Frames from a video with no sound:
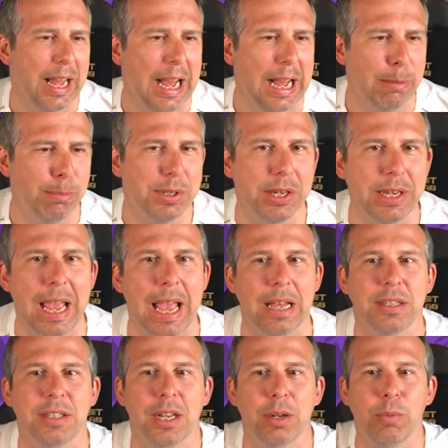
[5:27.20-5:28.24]
So
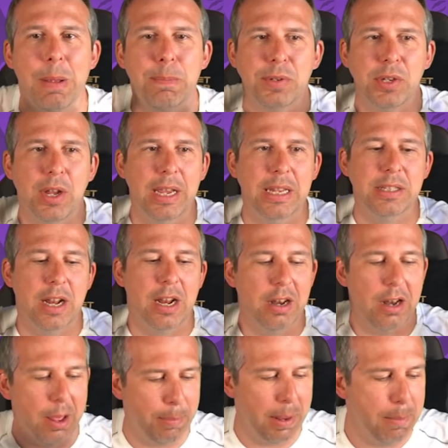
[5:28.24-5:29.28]
yeah, so the website is kind of
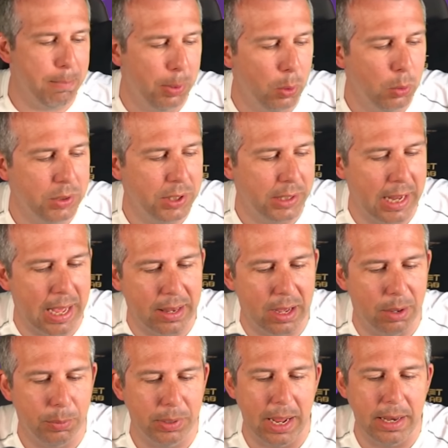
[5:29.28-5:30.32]
like being pulled
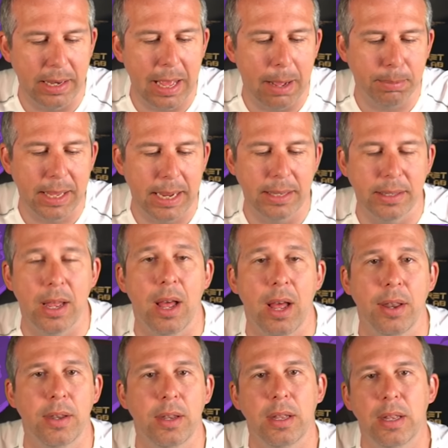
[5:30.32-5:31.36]
together. We're getting the update
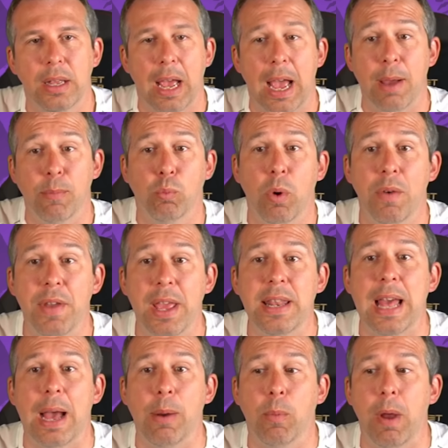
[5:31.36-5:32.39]
done. And within
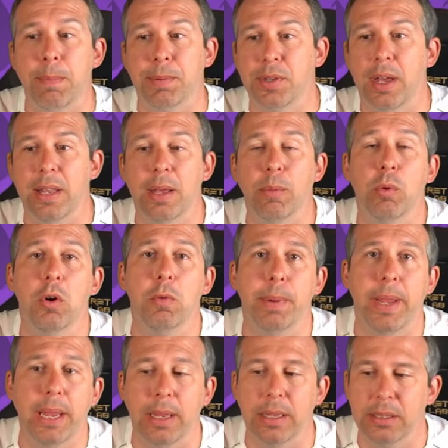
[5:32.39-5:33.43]
that website, there will
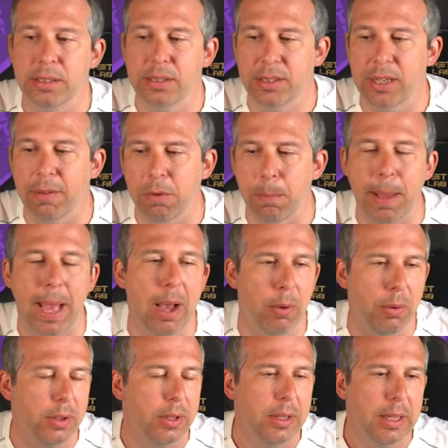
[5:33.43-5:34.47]
be stuff
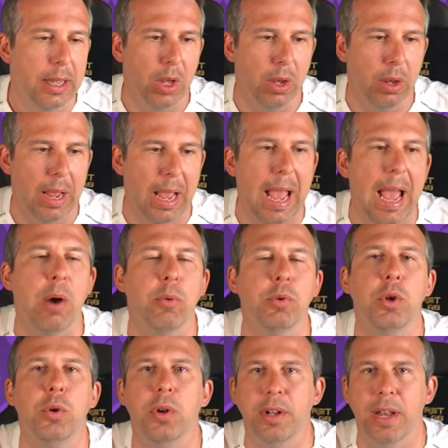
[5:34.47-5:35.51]
about, you know, how
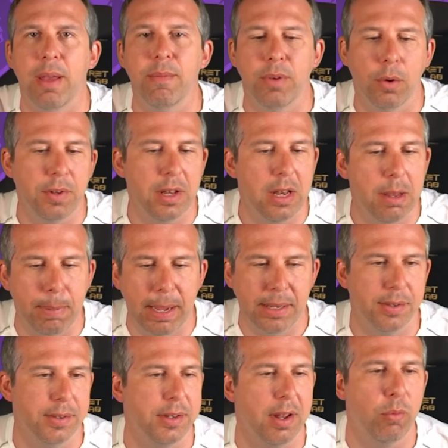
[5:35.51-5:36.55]
you could get involved in the
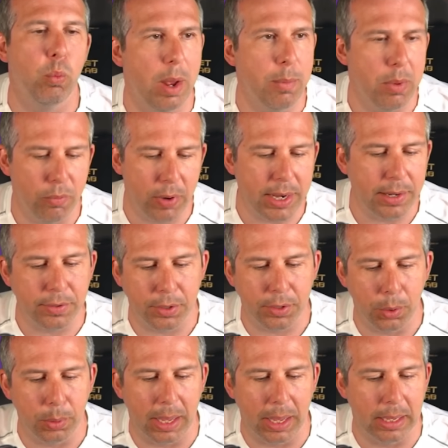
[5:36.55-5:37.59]
beta stuff when we're ready to
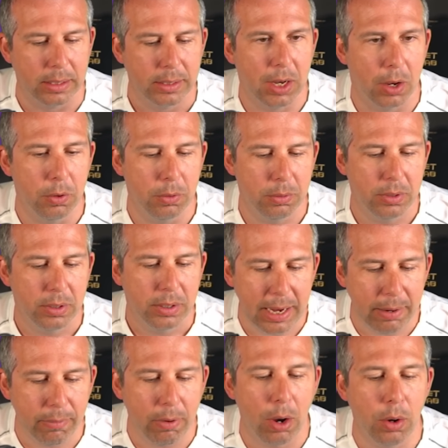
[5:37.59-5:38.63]
do that. So
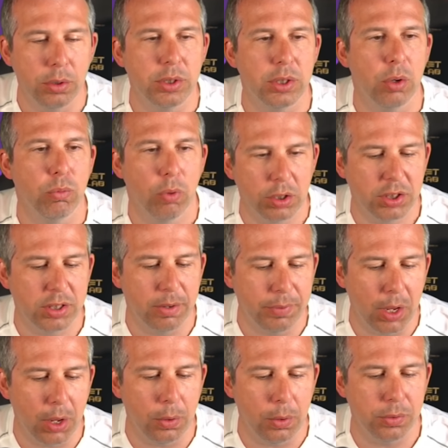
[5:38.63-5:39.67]
heroes, roster
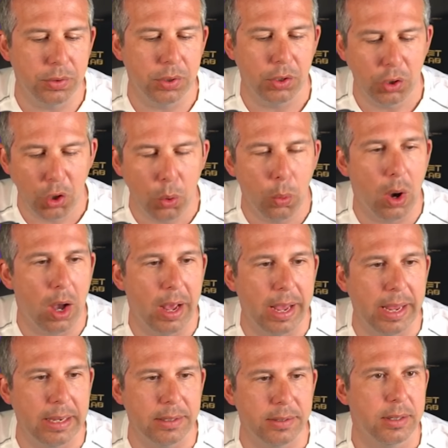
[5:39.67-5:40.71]
views,
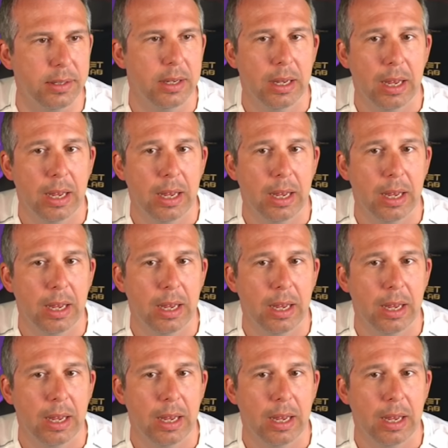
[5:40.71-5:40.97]
UIs.